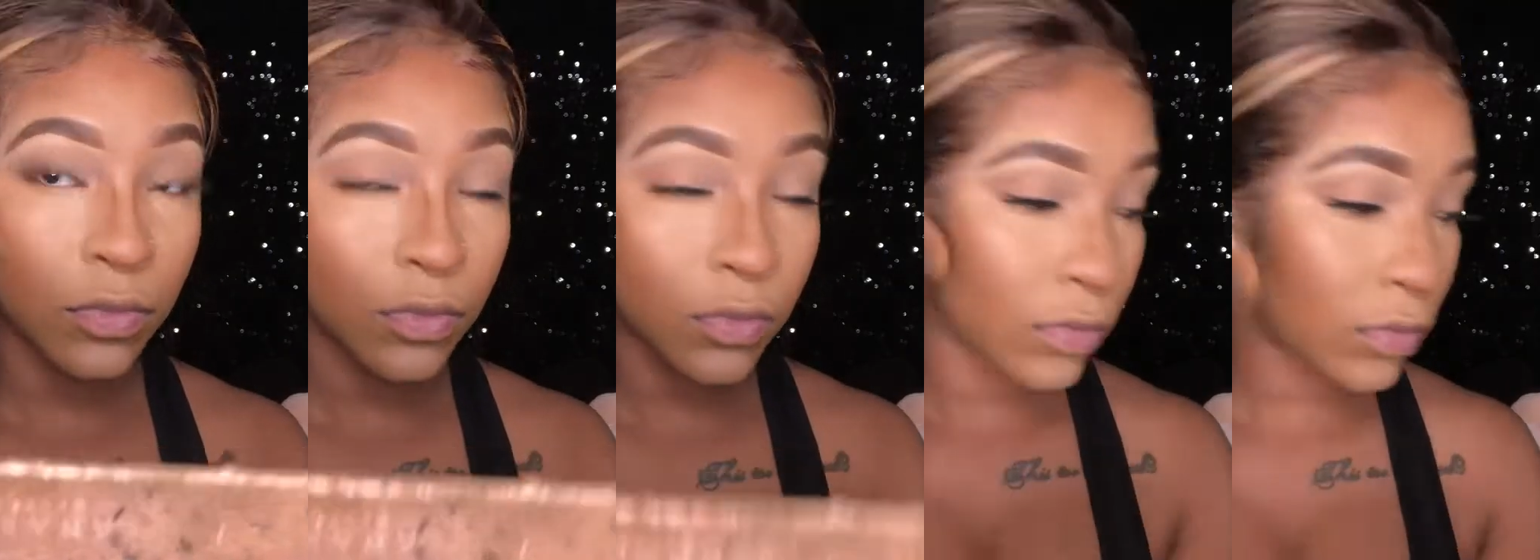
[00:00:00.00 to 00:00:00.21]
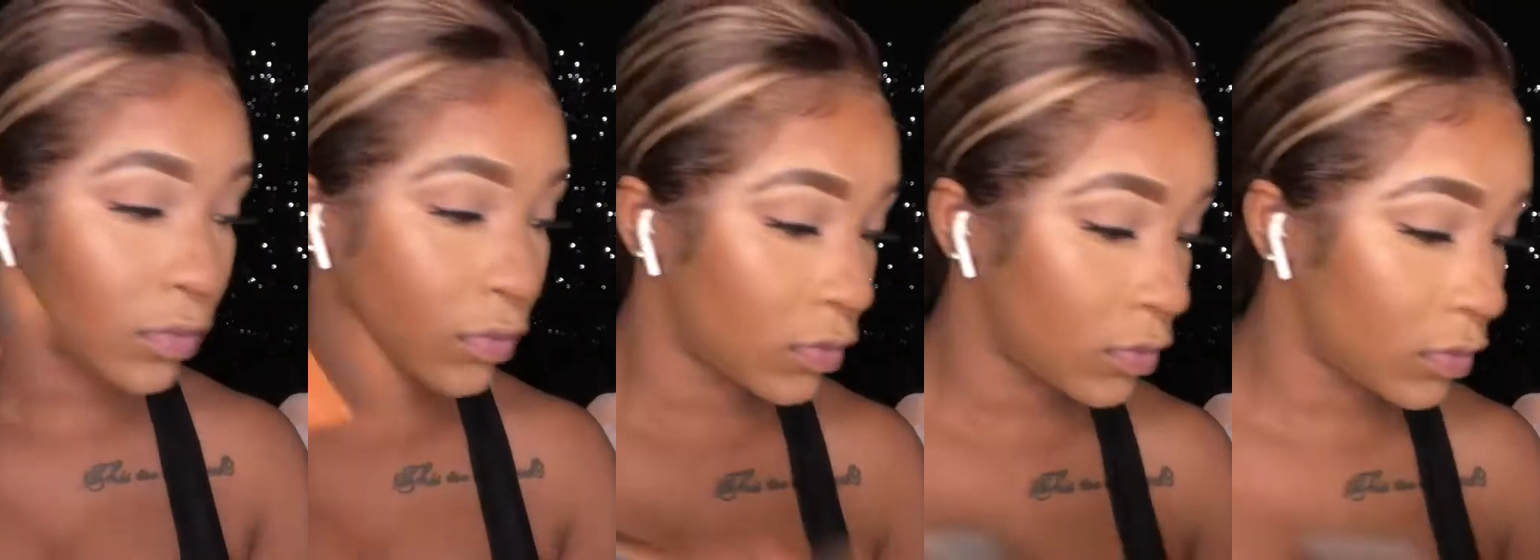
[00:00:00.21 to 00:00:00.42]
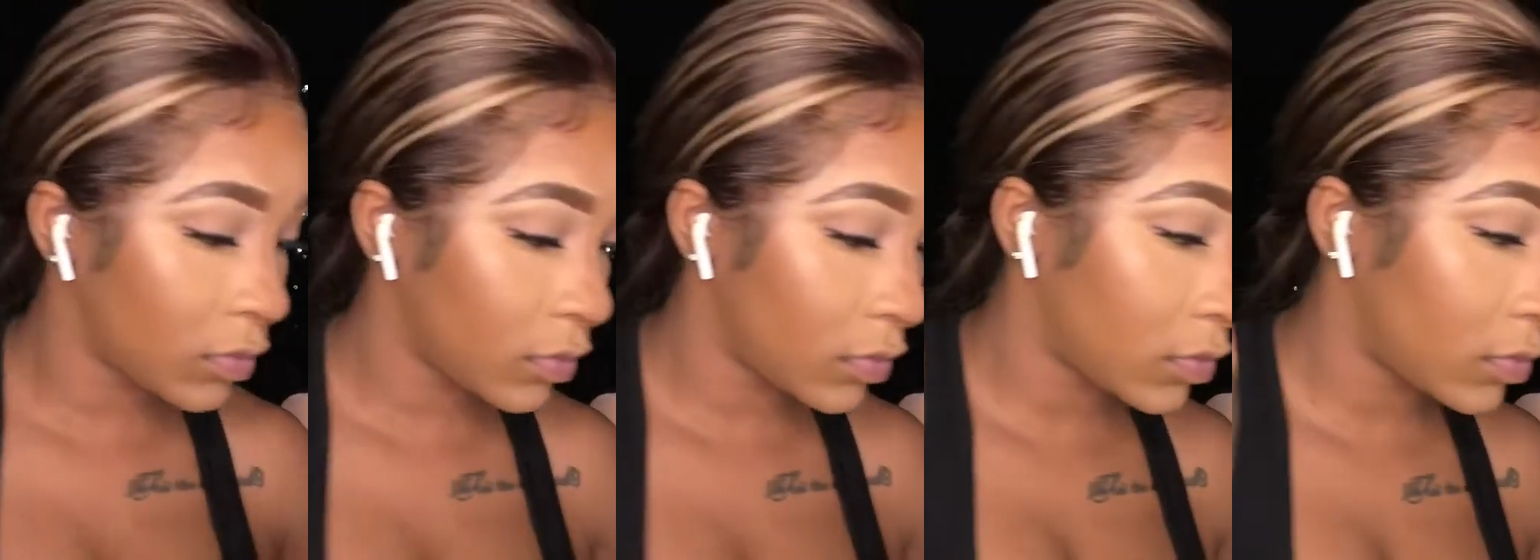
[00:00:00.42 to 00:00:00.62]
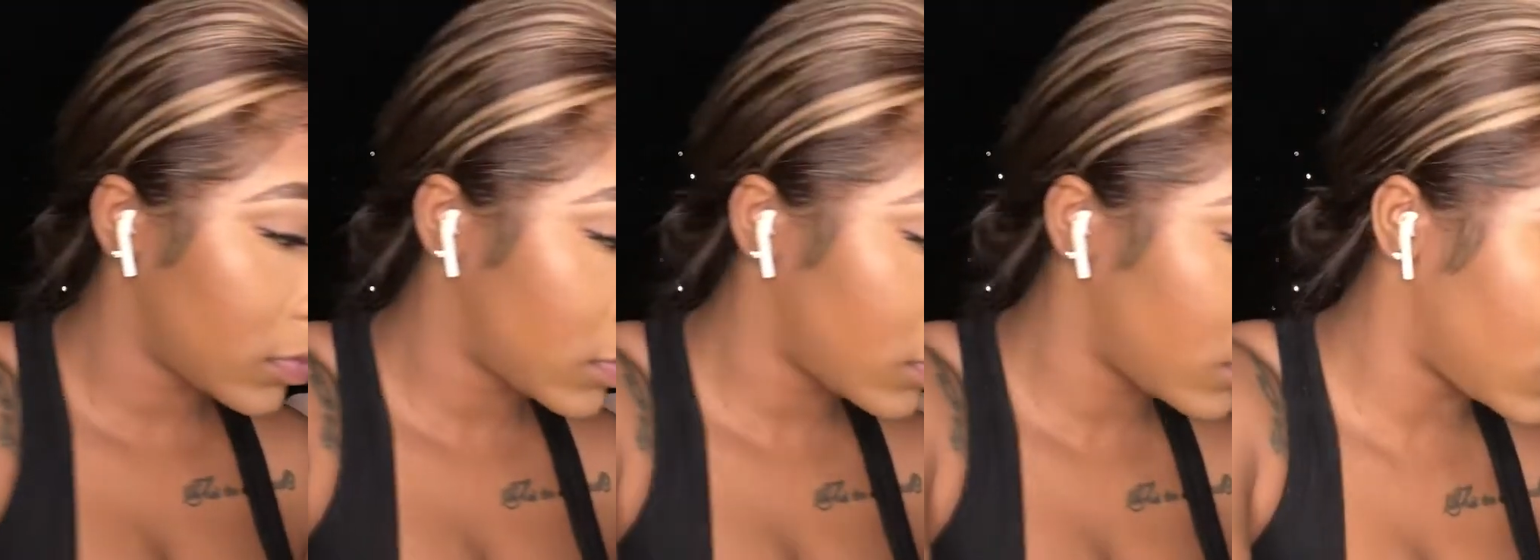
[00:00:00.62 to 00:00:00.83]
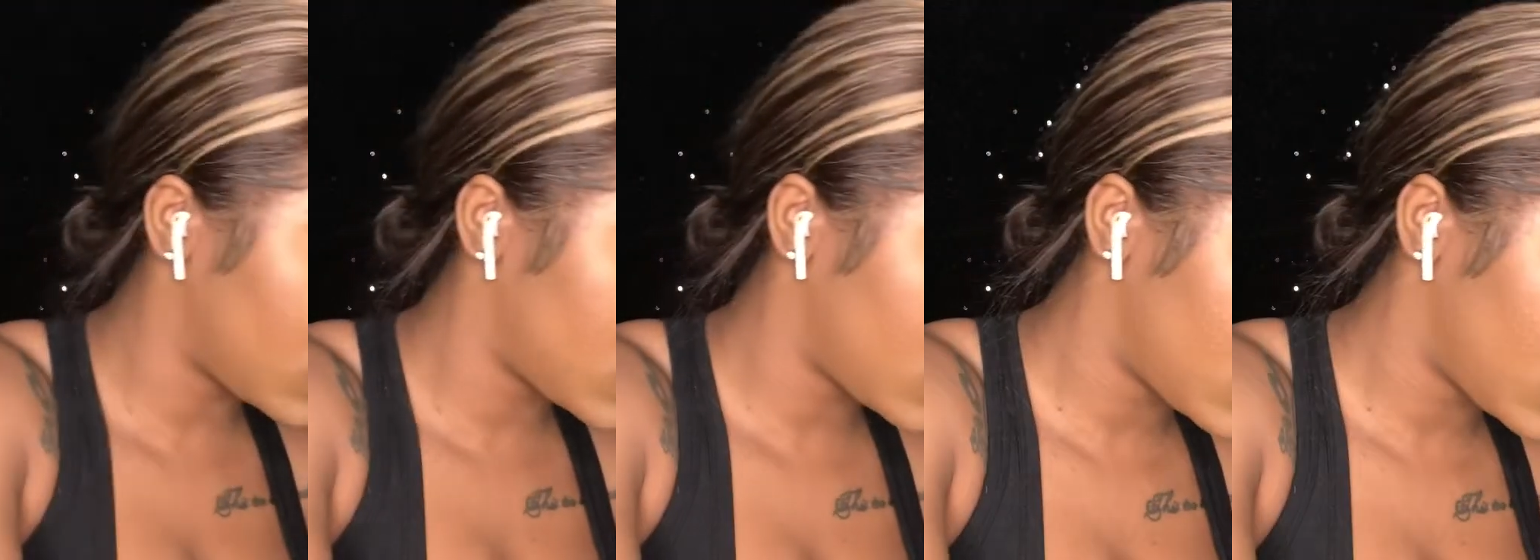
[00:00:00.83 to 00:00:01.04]
but
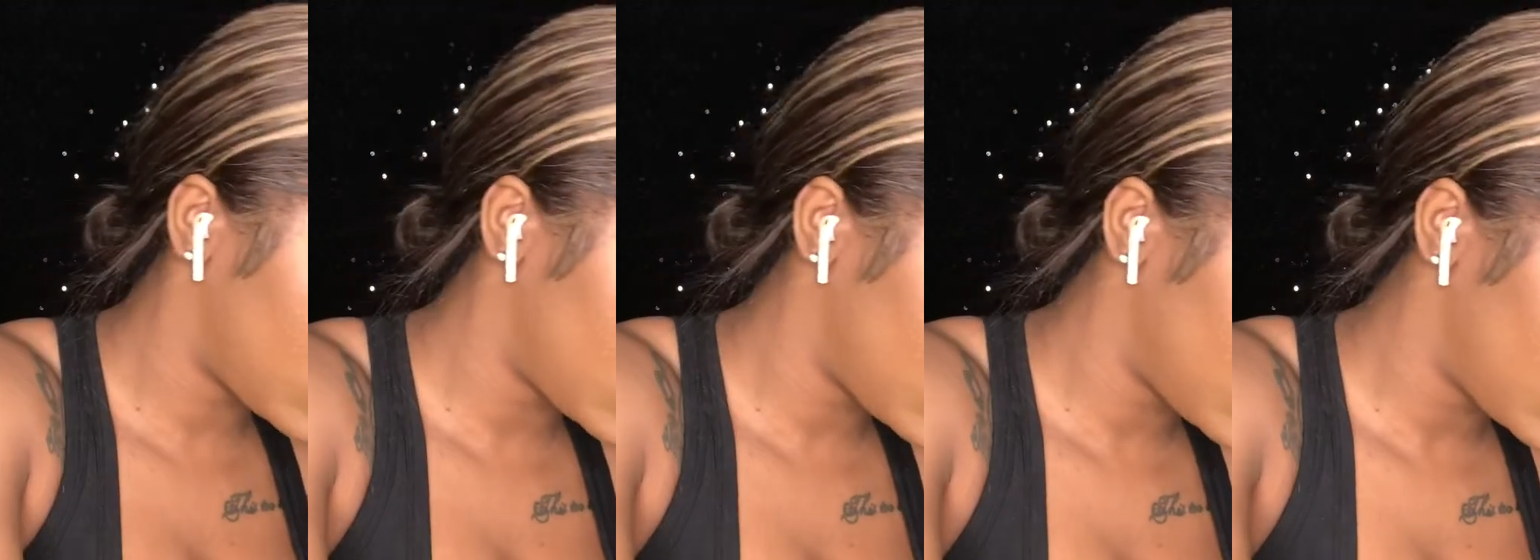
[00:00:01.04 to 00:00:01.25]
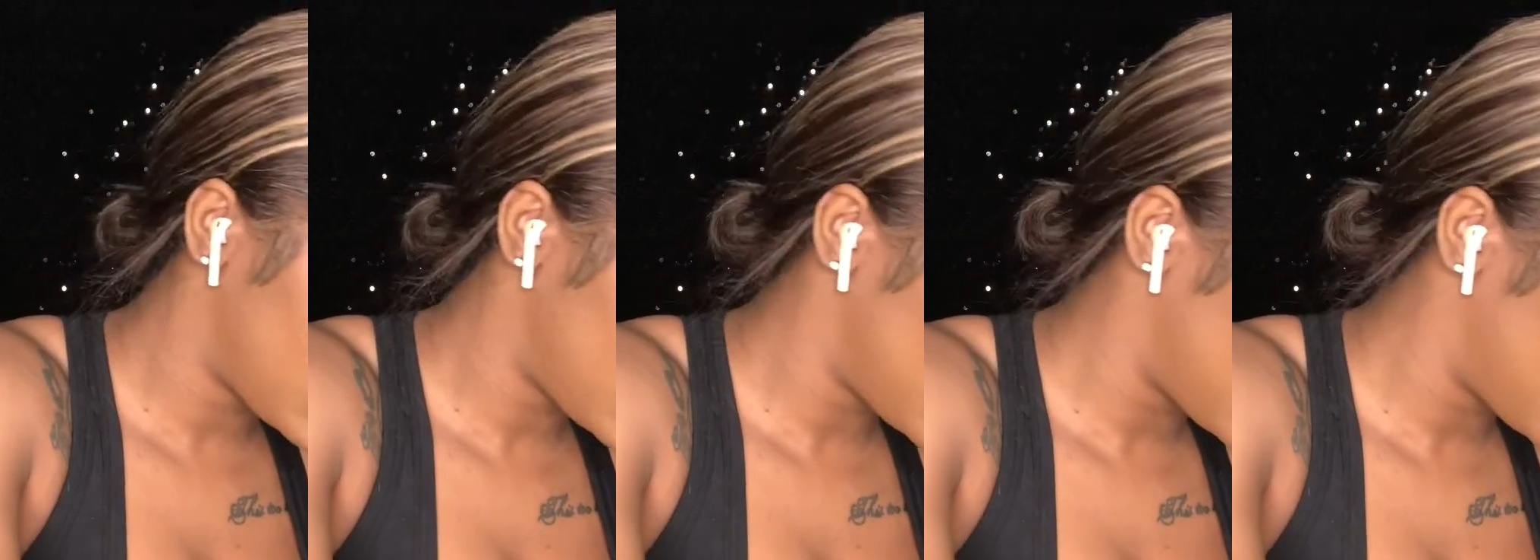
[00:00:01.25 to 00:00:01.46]
honestly a lot of